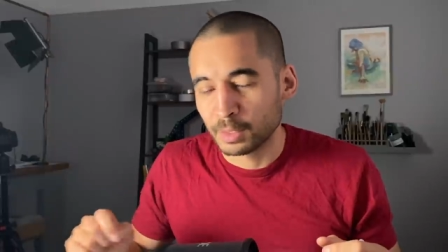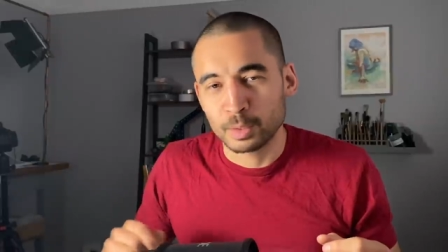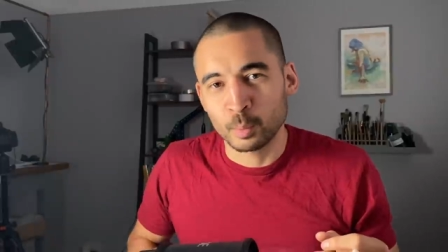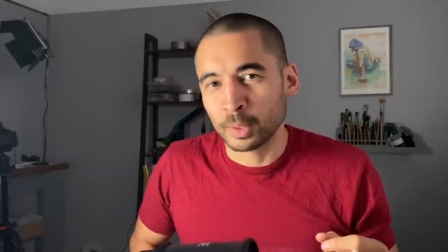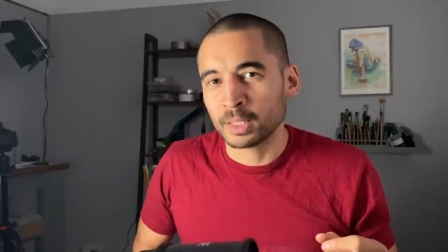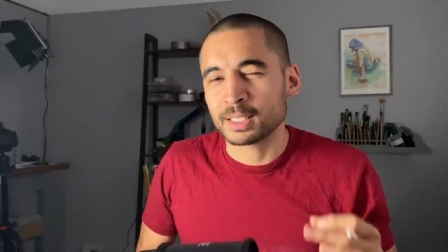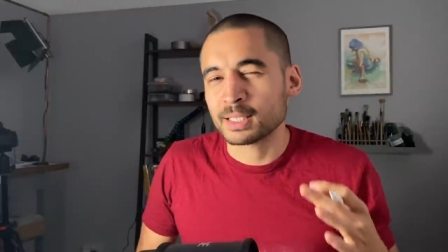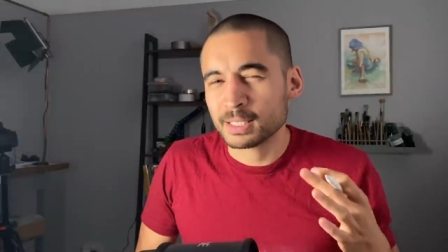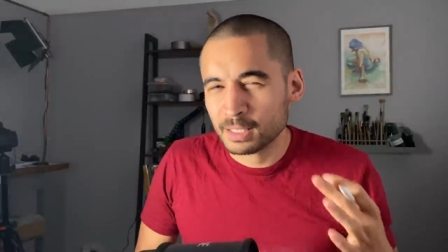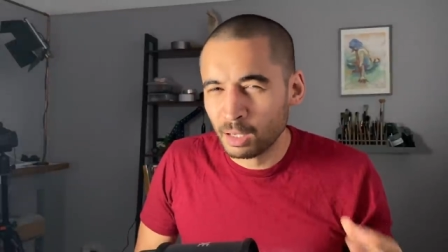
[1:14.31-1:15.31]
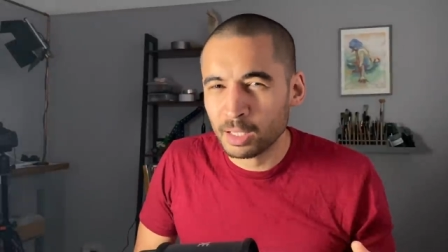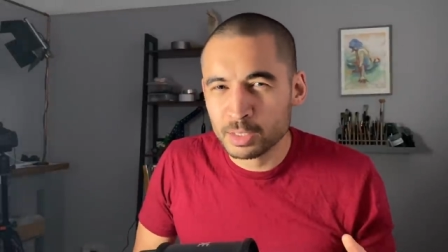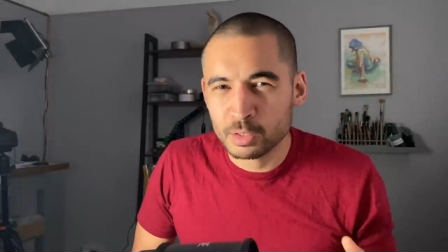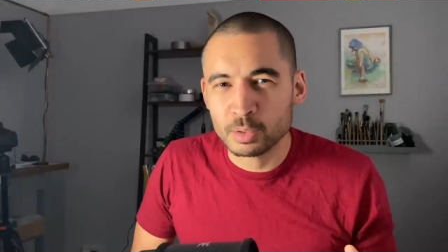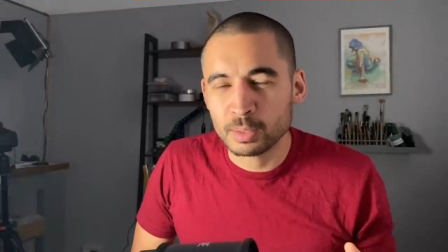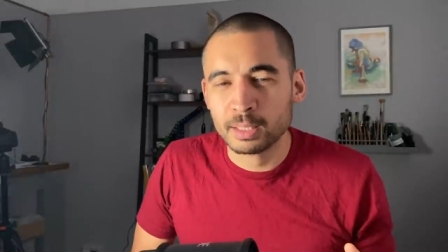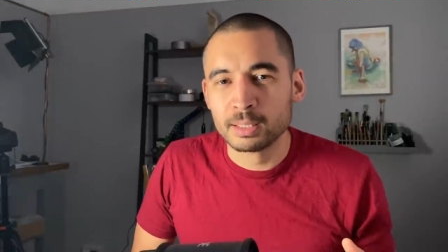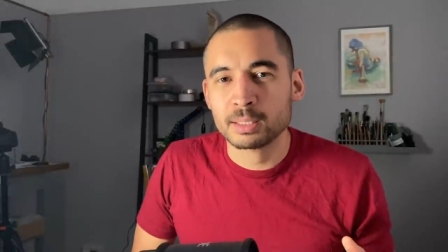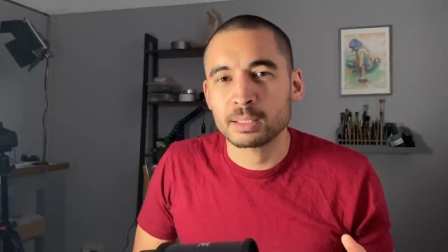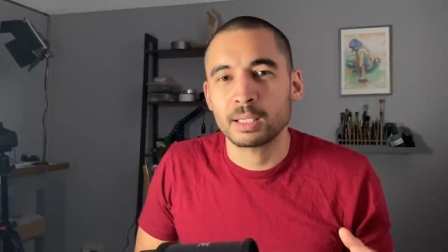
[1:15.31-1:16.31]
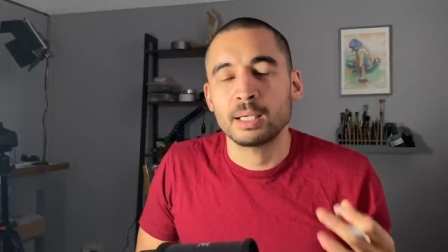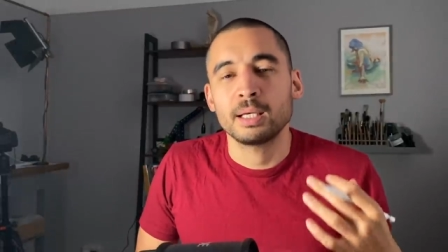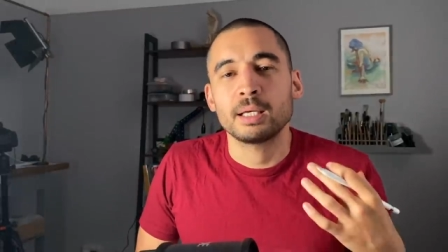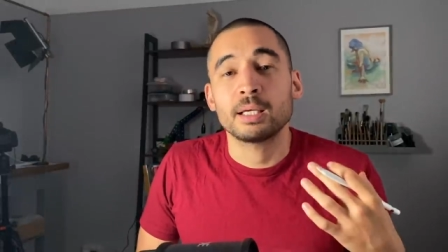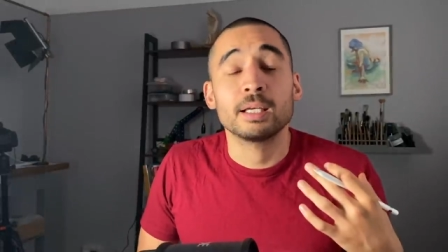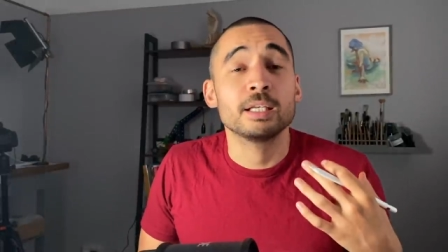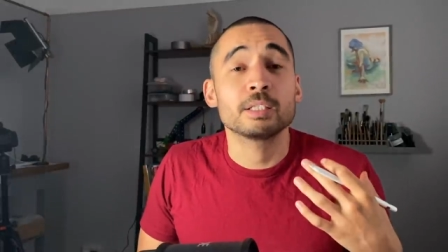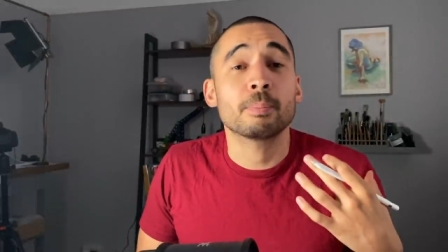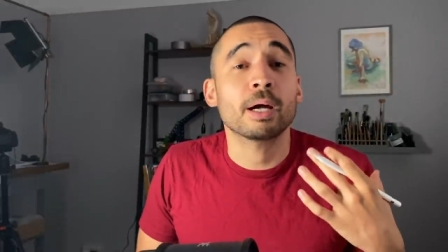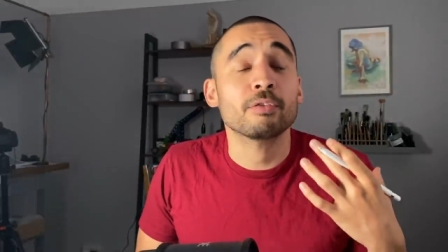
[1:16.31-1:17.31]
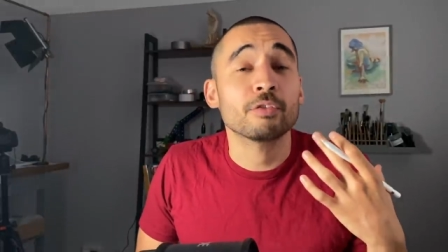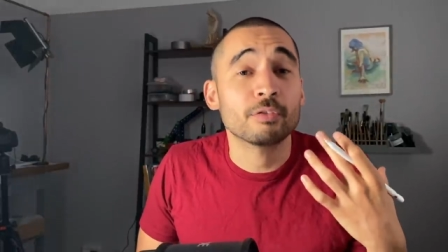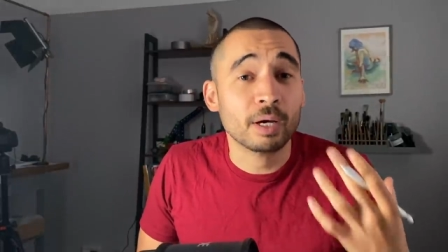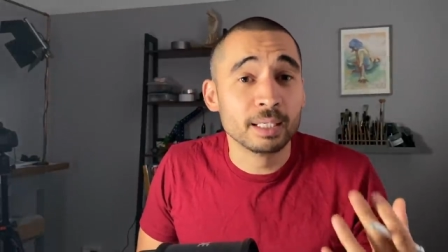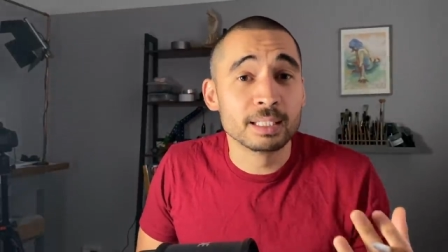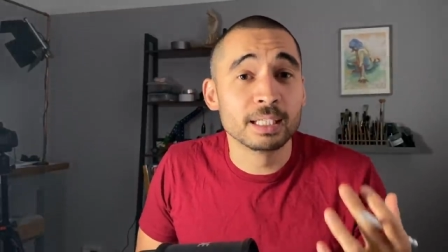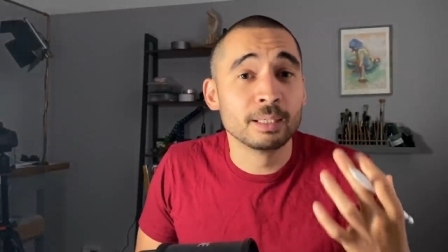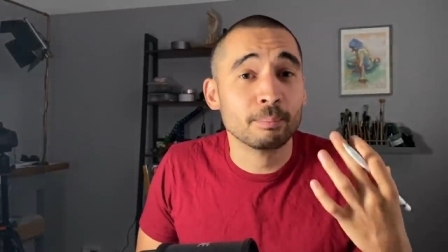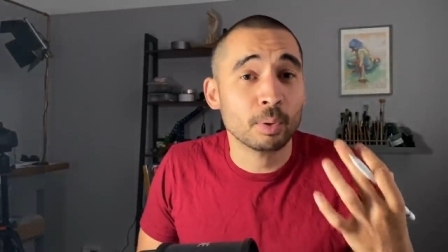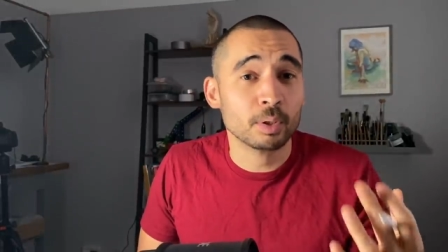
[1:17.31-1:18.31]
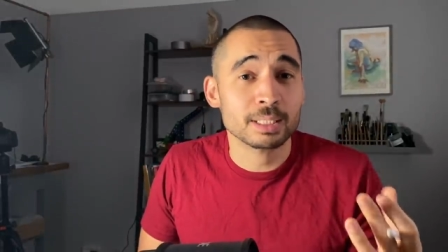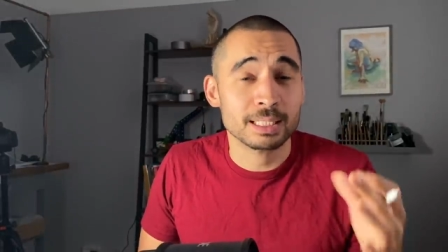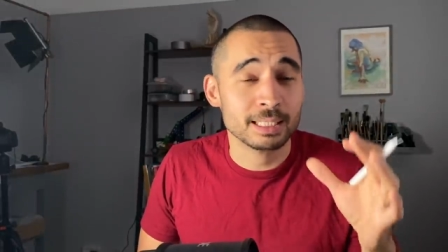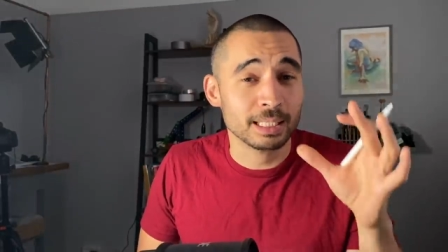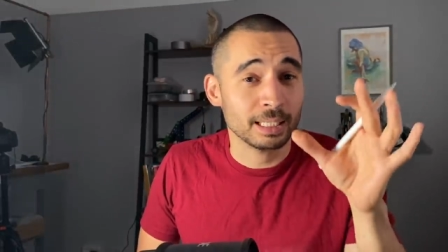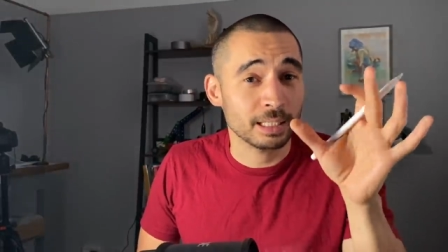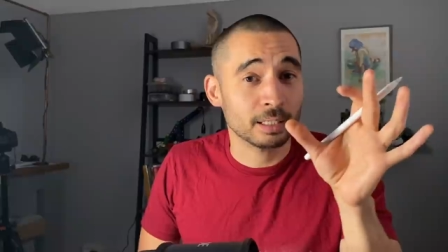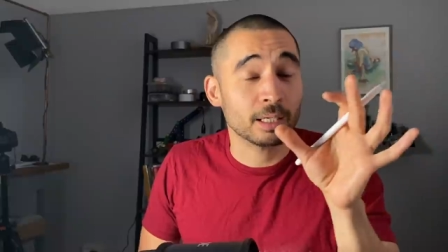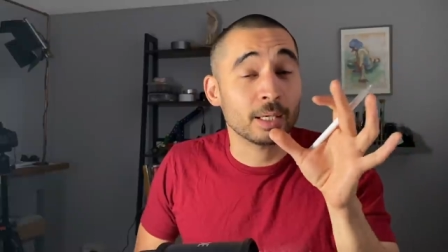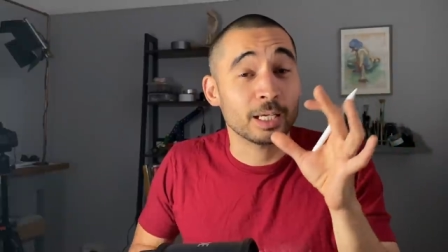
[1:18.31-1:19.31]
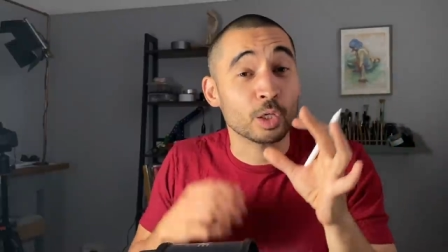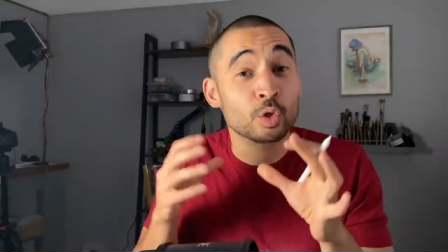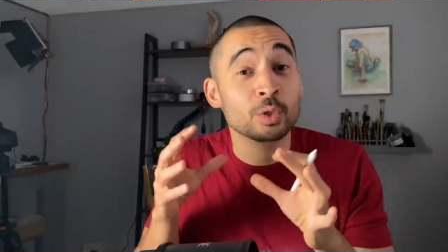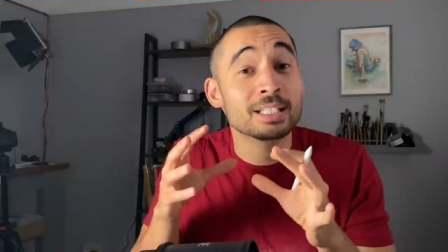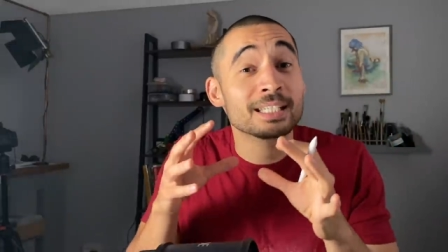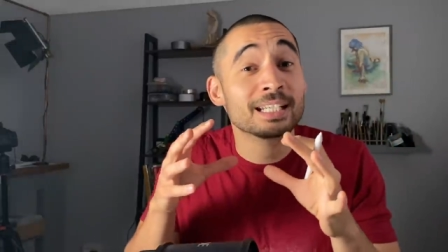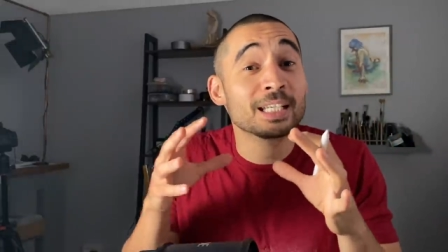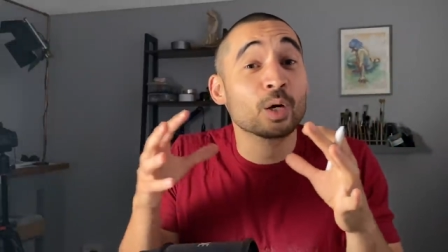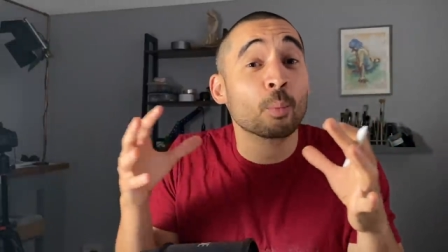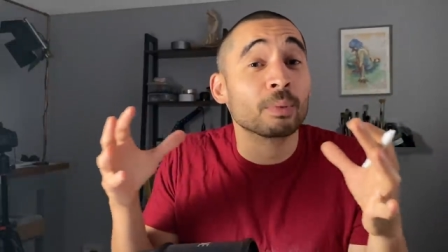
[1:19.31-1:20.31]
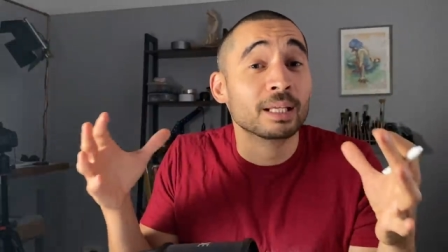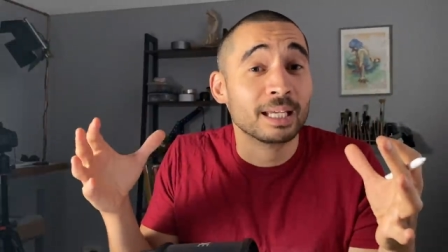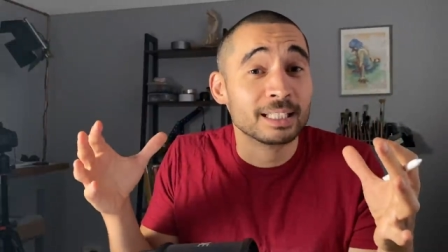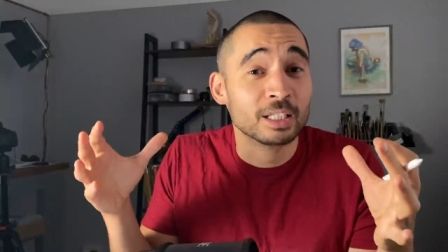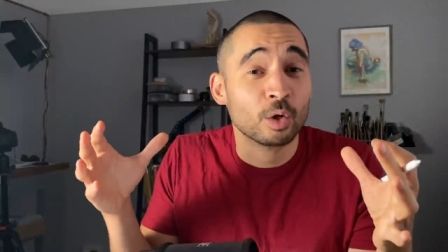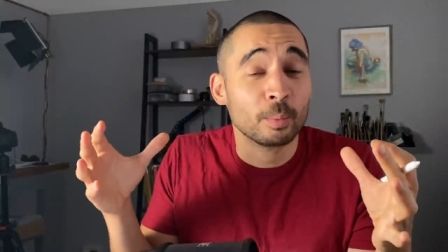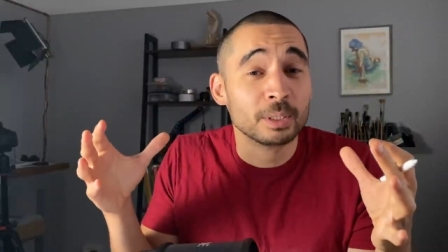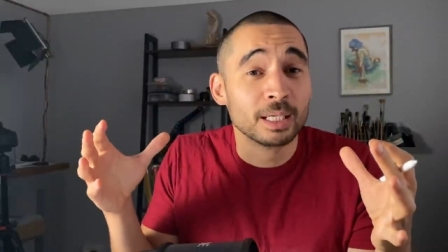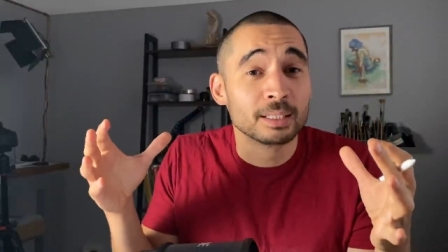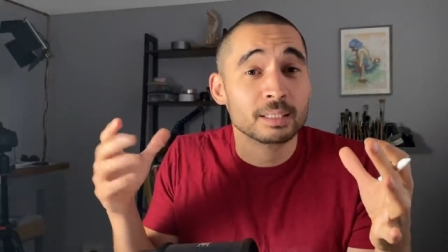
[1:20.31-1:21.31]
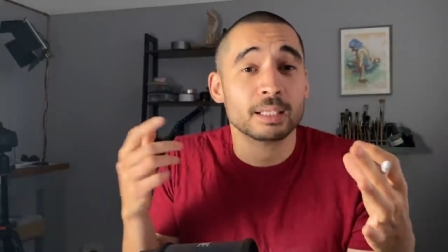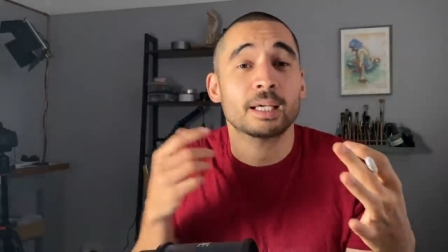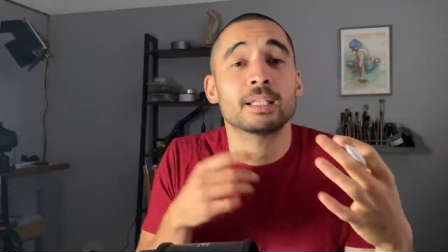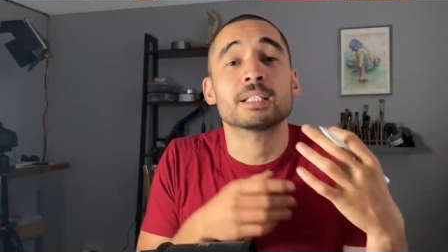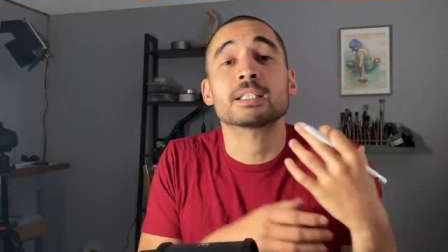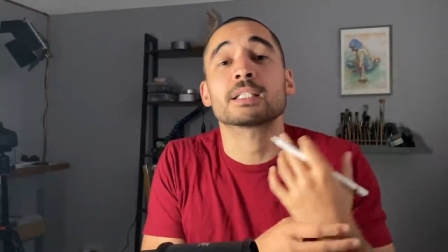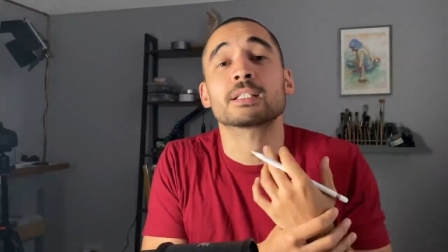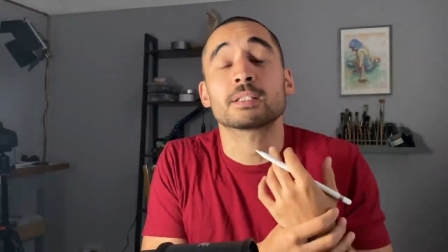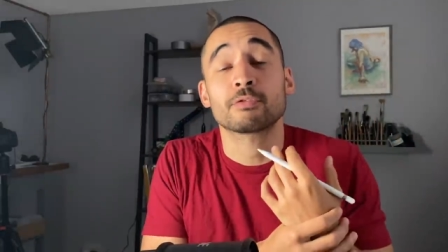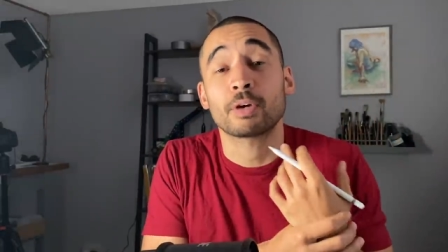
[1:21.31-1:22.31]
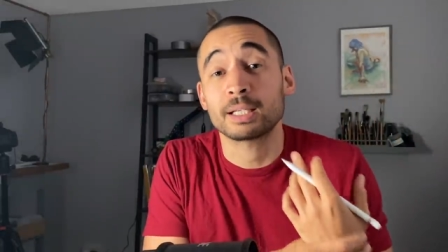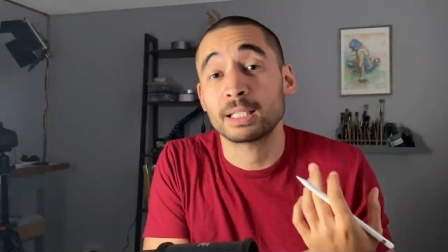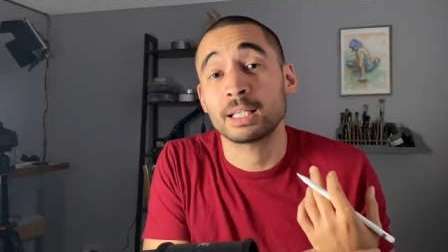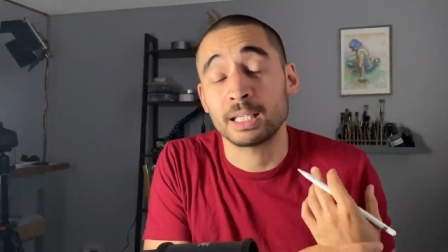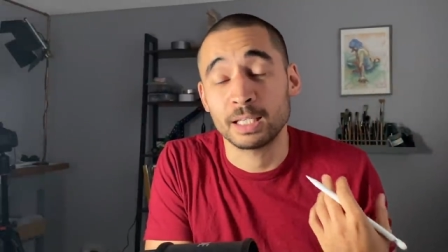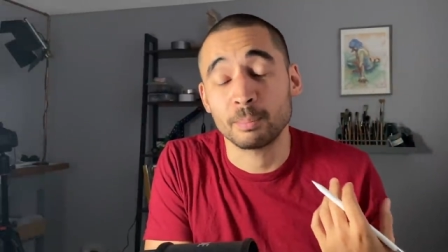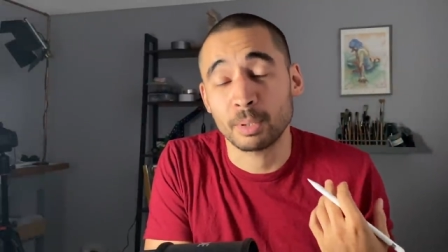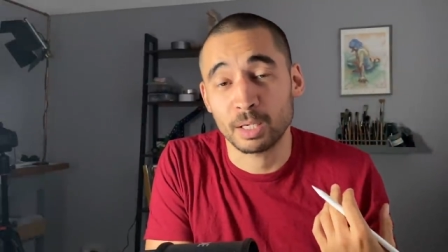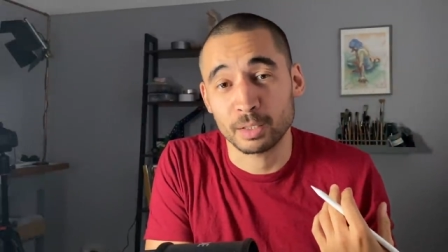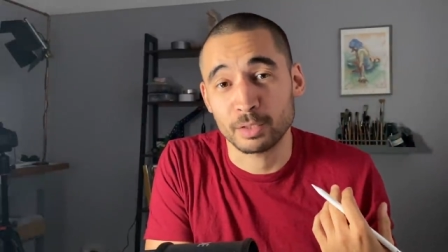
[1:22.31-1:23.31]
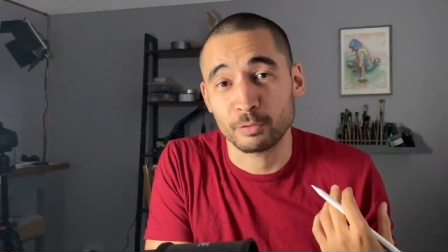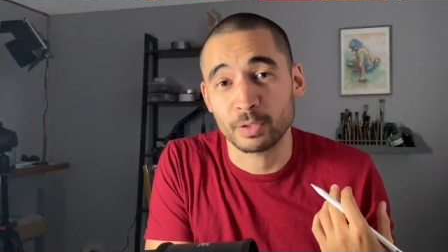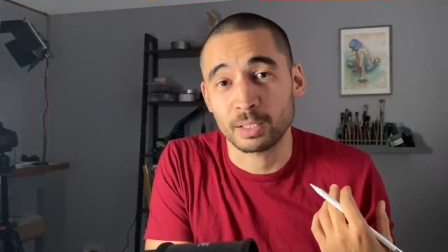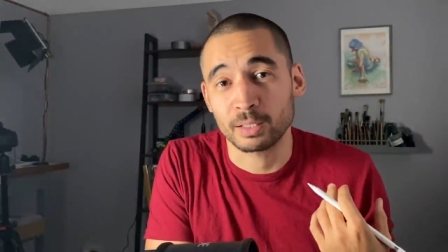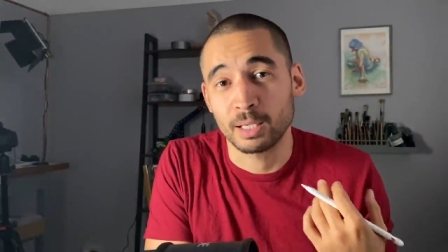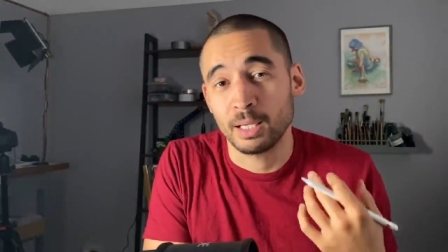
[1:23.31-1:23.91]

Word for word: that we're going to start to do this is by finding boxes in increasingly complicated objects and then finding it in a part of the figure.